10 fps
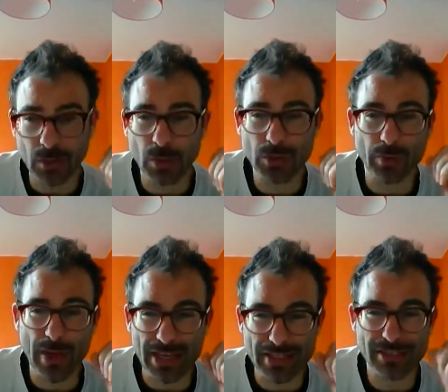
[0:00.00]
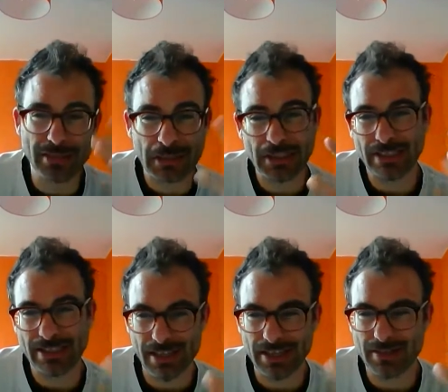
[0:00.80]
Lords remains this
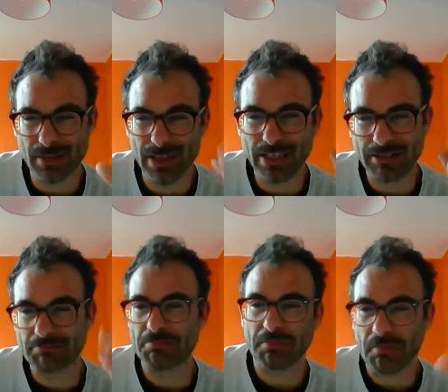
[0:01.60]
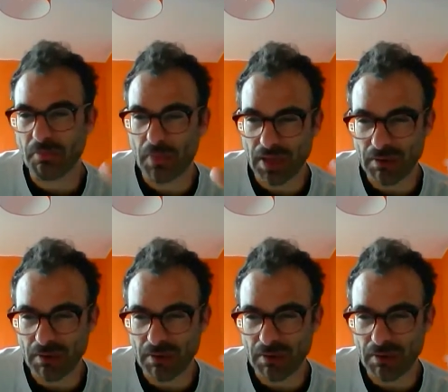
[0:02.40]
kind of like bit